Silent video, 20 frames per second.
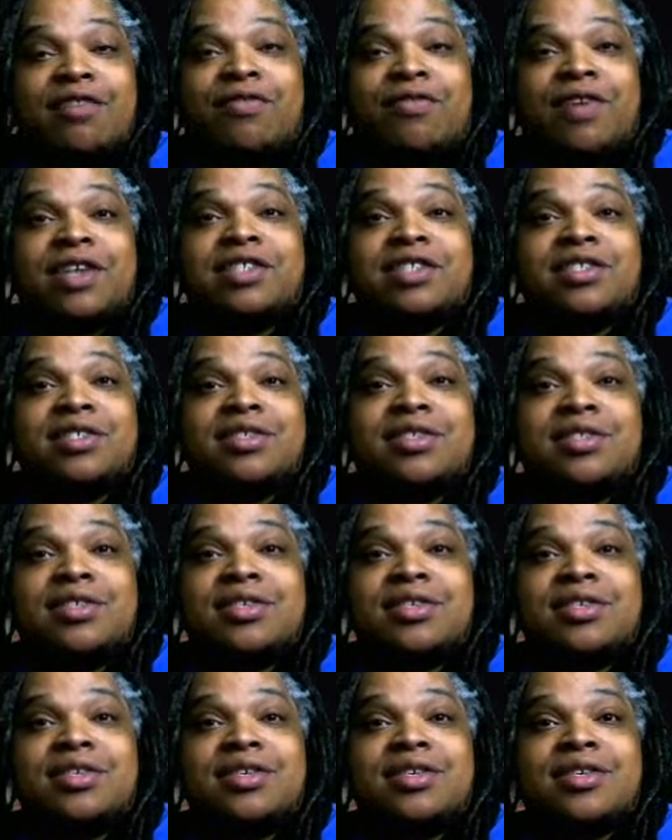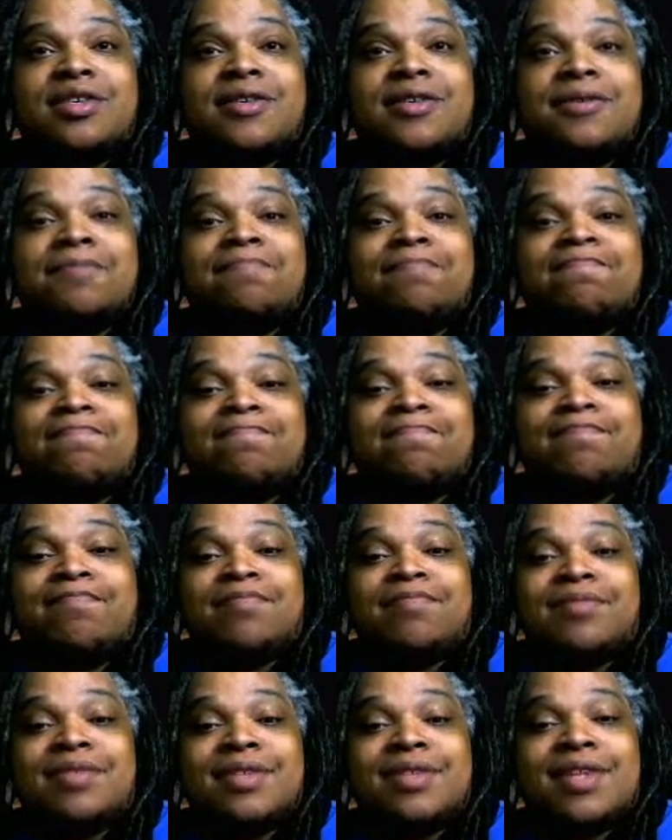of the functions,
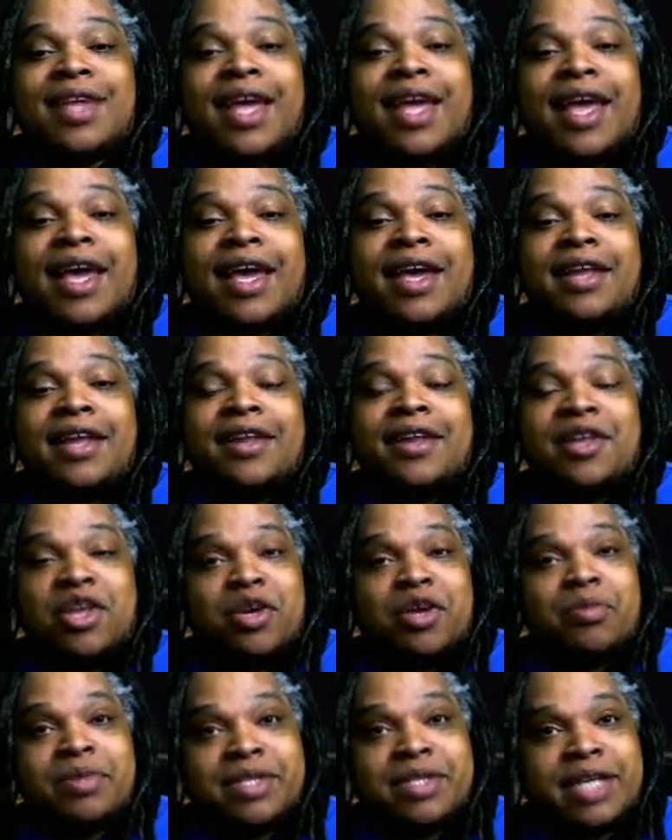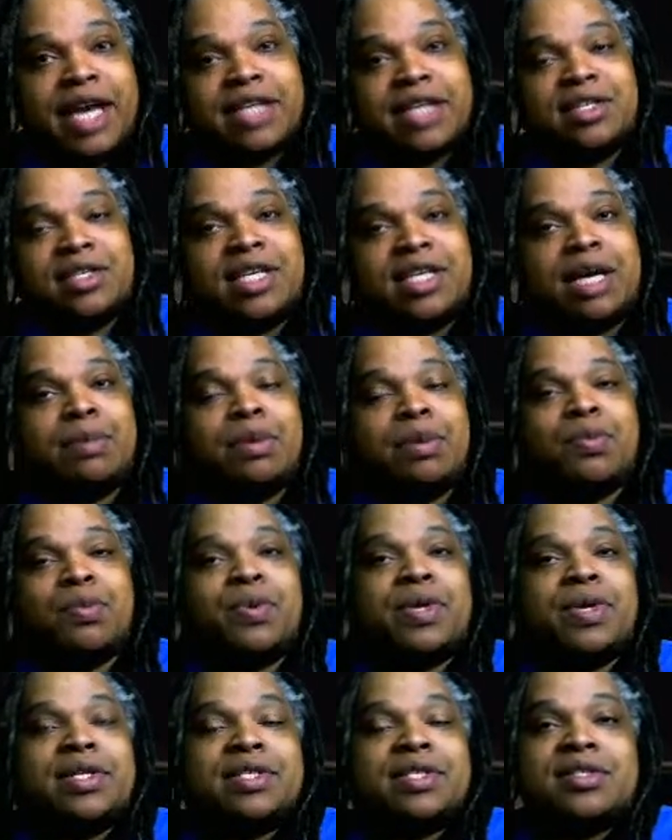and the humans actually come
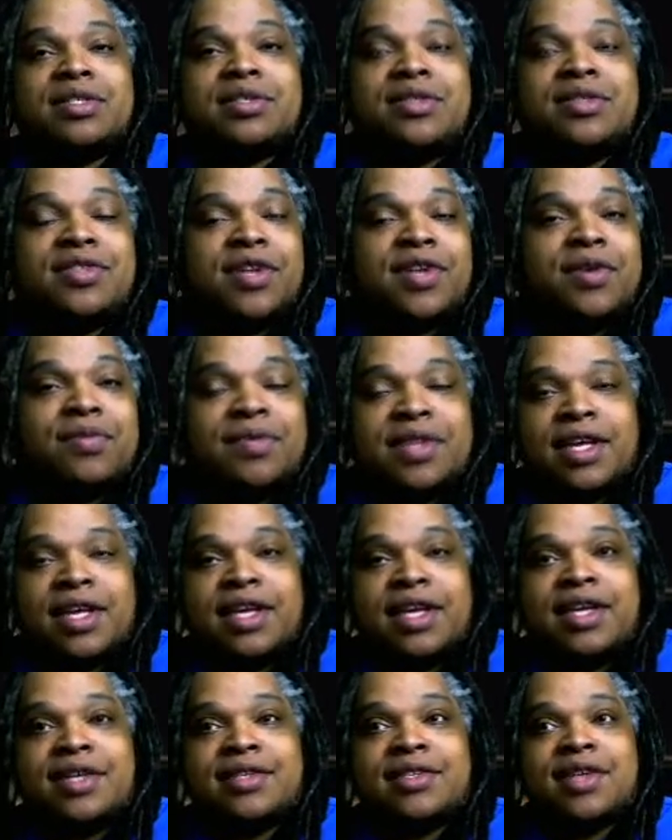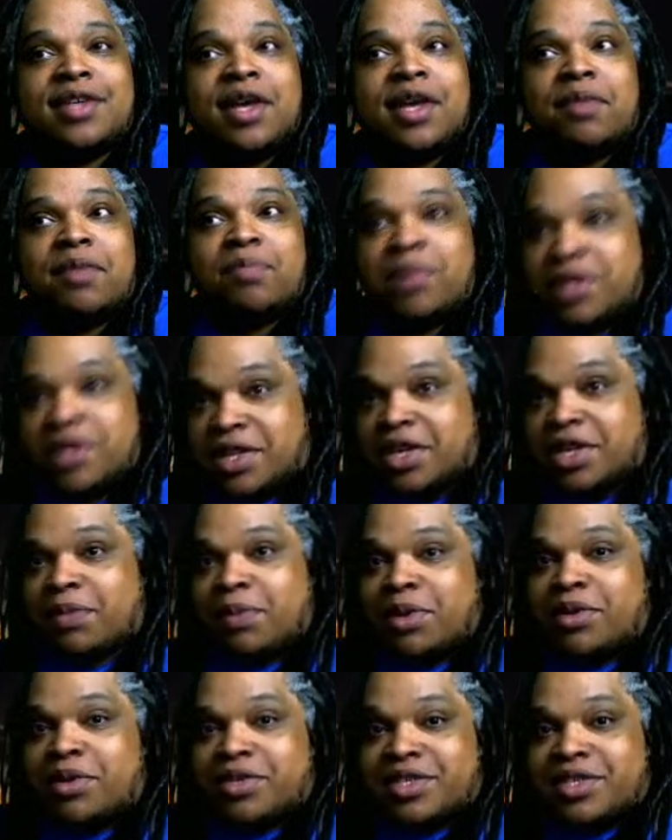up with certain things, but the
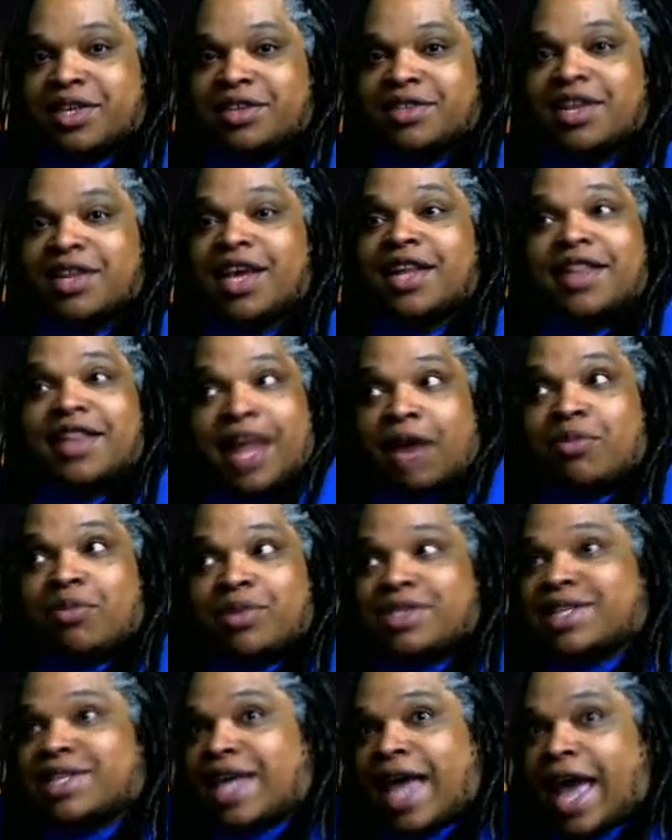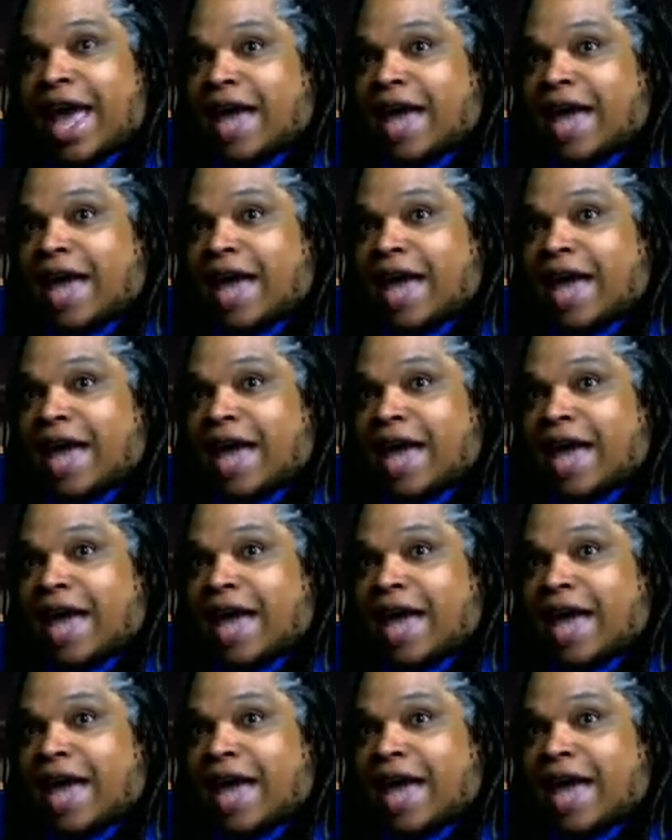computer does. That was